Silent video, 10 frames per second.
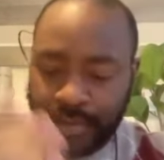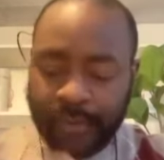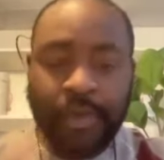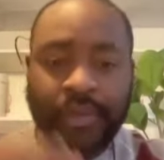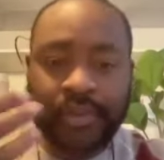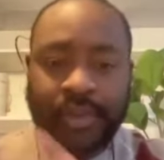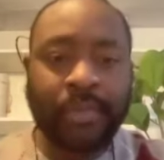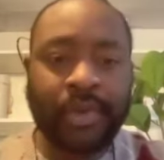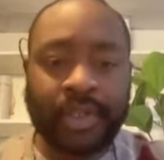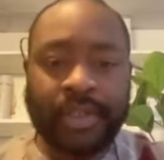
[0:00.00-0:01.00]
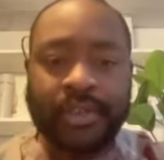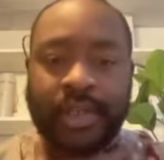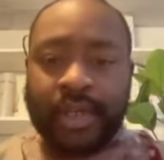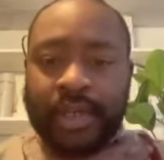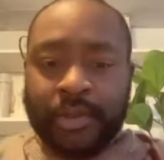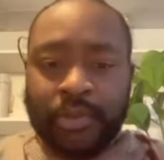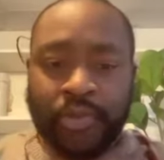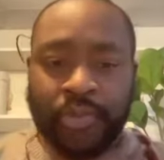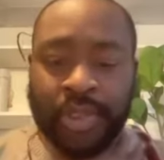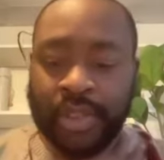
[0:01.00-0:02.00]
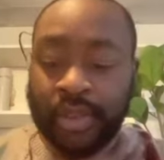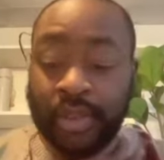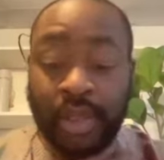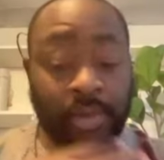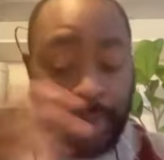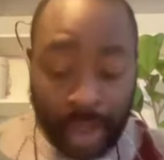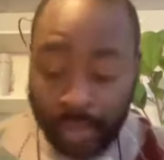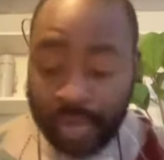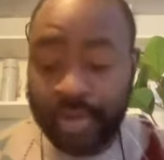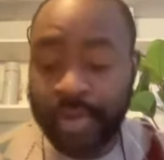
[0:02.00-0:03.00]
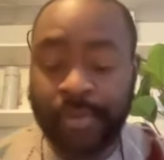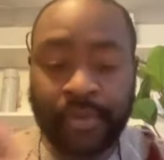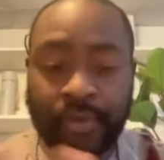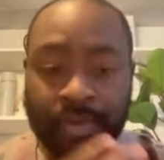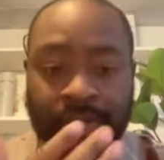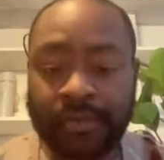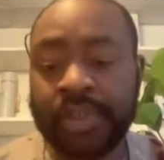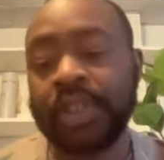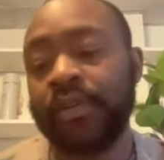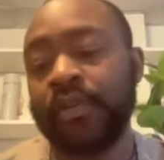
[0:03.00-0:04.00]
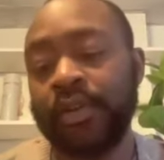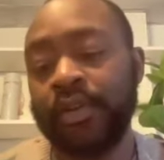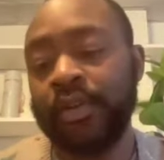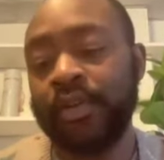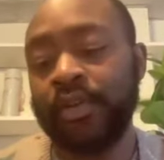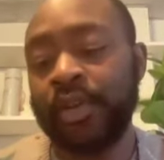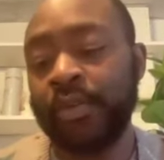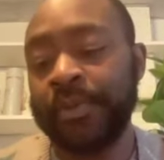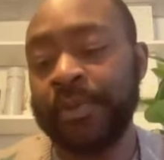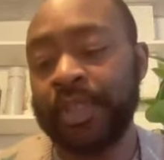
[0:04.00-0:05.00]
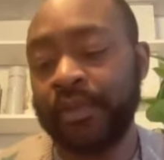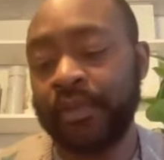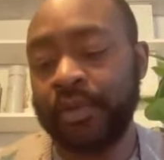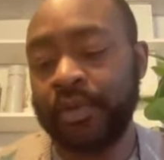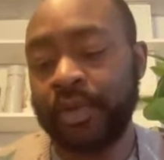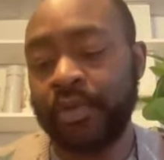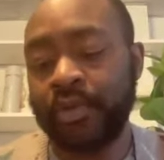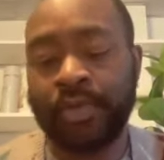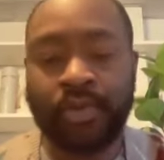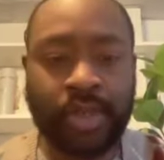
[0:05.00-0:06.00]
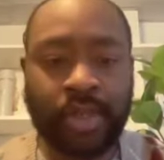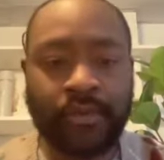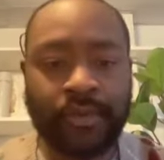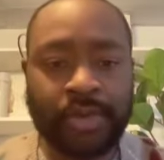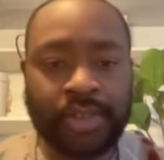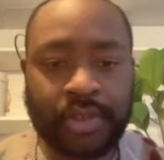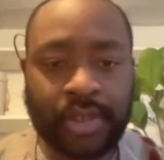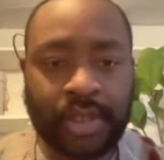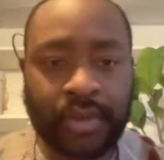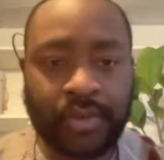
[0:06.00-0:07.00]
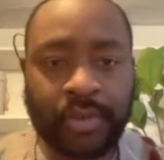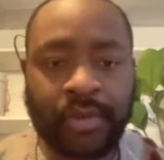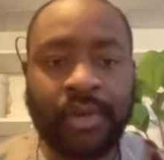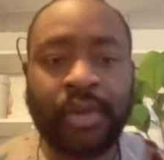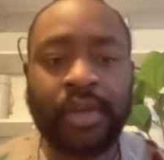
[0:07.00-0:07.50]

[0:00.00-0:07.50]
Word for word: sponsors and partners will be are welcome. So please reach out on their website as well. You get information there as well.